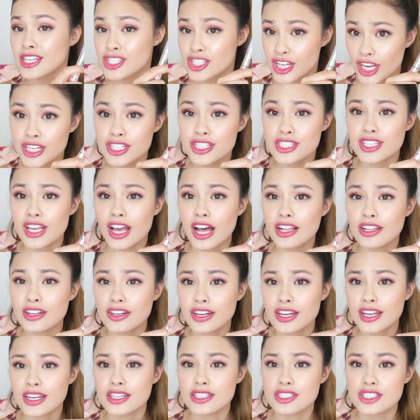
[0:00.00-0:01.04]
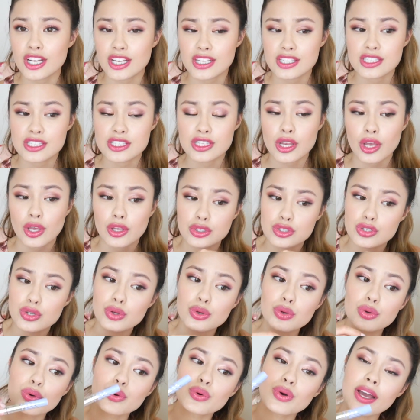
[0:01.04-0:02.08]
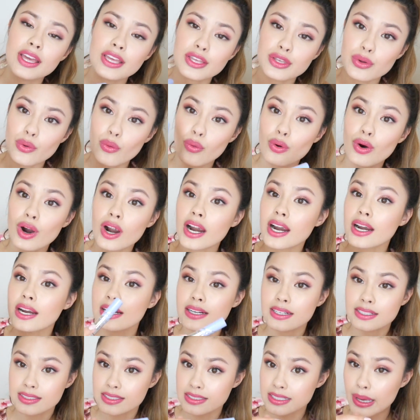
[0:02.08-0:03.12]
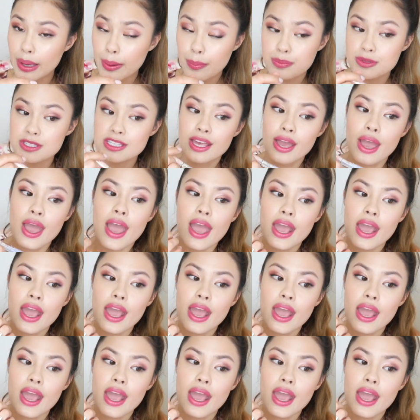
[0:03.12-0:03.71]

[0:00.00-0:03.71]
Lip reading: changes color and adjusts to your lips.